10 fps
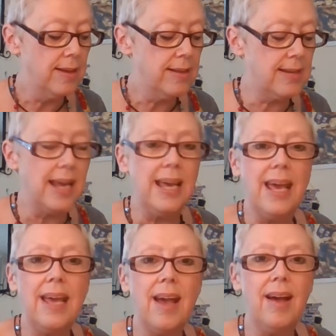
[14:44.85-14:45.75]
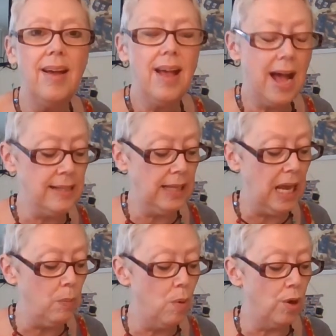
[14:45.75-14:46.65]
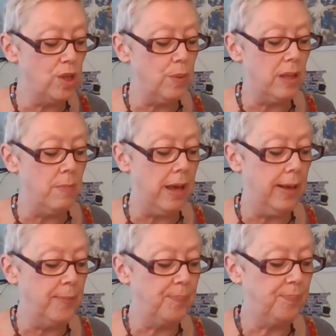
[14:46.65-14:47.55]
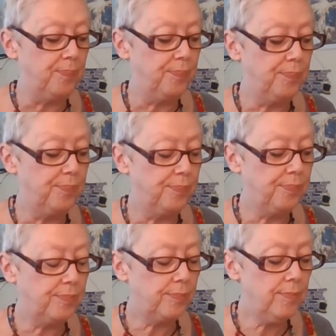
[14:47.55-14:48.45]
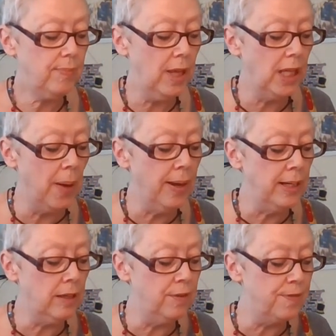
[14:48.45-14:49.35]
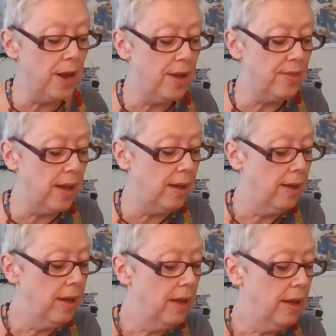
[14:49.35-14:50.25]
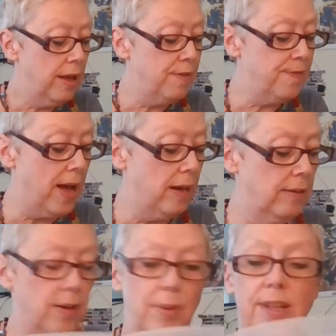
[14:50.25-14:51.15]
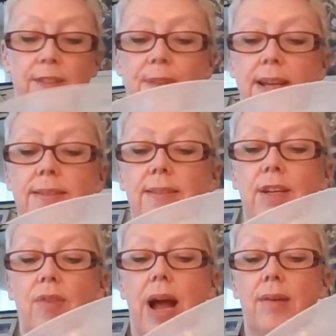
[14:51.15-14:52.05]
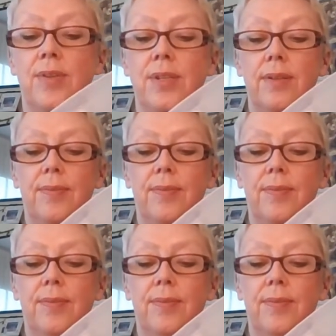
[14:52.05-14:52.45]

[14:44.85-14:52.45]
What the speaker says: Stay here and keep watch with me." Going a little further, he fell with his face to the ground.